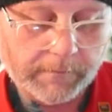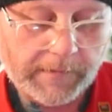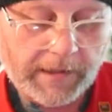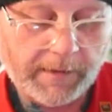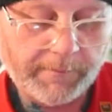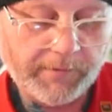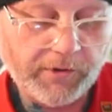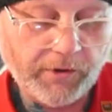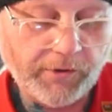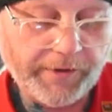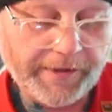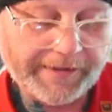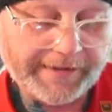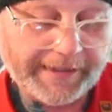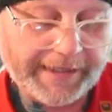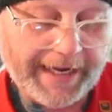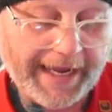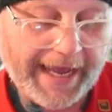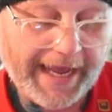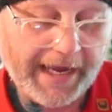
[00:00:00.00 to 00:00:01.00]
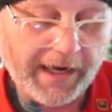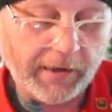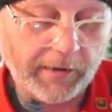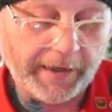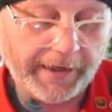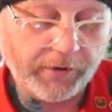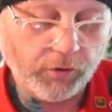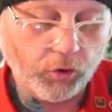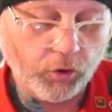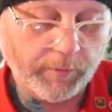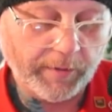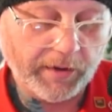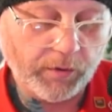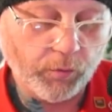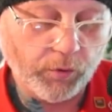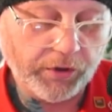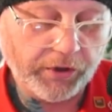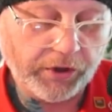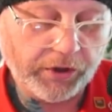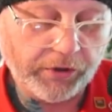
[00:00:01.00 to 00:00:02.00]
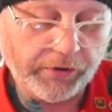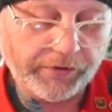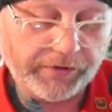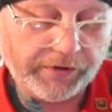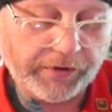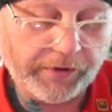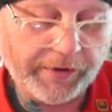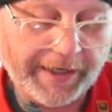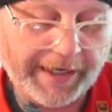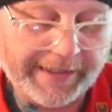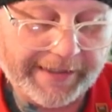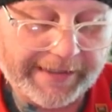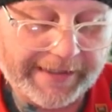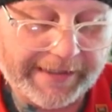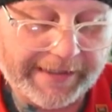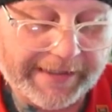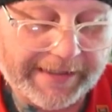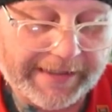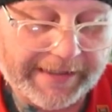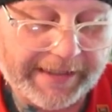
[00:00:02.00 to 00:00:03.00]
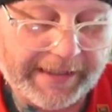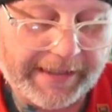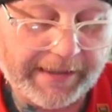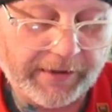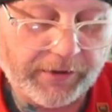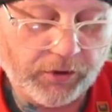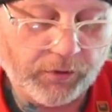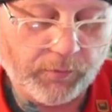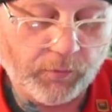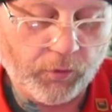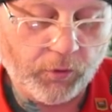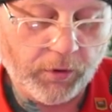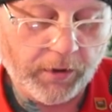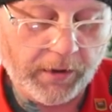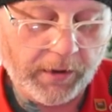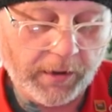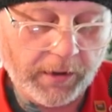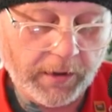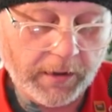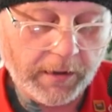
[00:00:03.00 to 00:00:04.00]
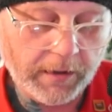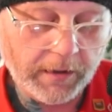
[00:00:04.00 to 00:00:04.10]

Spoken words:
Now I'm doing this at an angle I normally wouldn't do so you guys can see a little more.